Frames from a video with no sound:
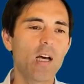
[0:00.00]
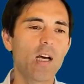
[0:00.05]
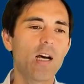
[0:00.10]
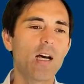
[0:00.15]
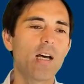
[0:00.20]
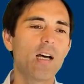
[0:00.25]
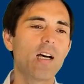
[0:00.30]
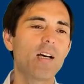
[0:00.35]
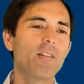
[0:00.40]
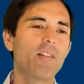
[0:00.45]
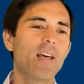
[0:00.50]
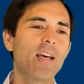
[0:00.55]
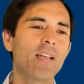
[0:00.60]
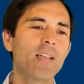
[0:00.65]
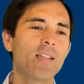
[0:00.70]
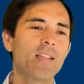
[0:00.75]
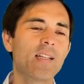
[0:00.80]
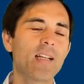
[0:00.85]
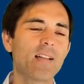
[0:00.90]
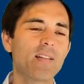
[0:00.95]
Then
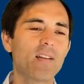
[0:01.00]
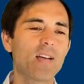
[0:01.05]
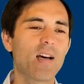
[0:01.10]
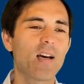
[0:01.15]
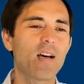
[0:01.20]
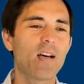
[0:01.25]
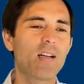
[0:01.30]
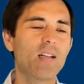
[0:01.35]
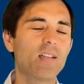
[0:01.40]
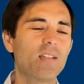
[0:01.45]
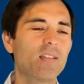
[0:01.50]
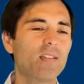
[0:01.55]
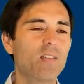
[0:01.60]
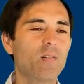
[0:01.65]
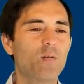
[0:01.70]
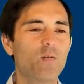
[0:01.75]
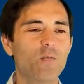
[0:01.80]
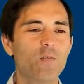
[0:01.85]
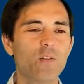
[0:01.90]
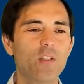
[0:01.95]
another
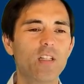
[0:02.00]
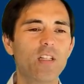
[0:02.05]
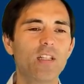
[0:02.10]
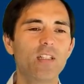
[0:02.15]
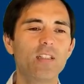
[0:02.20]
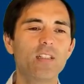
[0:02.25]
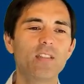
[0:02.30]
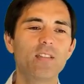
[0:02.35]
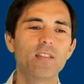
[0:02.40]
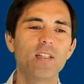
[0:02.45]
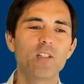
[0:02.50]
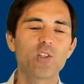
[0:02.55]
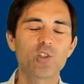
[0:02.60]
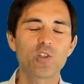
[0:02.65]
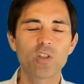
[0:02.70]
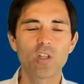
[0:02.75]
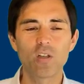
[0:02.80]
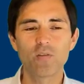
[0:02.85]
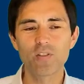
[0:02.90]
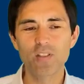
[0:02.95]

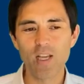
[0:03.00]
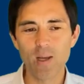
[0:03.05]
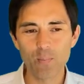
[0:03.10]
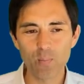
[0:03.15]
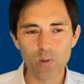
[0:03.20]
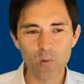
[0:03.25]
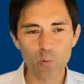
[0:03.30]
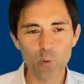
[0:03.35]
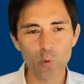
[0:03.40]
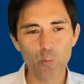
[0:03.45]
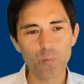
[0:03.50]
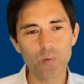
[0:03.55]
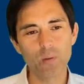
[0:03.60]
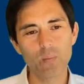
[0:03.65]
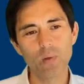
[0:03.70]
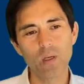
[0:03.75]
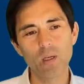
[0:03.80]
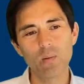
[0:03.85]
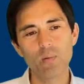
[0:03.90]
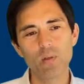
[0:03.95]
distinction of sample would be
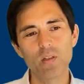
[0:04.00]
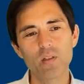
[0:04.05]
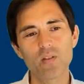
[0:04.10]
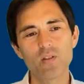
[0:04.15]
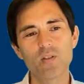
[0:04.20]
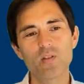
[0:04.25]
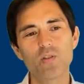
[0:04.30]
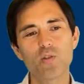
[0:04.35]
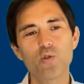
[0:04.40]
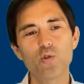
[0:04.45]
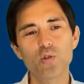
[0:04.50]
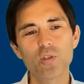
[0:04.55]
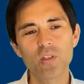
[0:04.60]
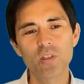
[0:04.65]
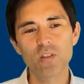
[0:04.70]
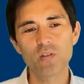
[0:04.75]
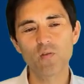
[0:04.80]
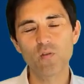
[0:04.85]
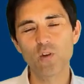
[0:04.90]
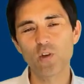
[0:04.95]
maybe
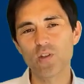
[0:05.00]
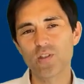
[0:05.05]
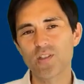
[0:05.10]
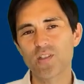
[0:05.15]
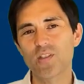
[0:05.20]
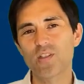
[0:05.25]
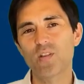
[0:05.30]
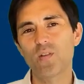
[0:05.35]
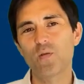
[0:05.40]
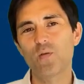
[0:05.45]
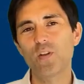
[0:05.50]
student versus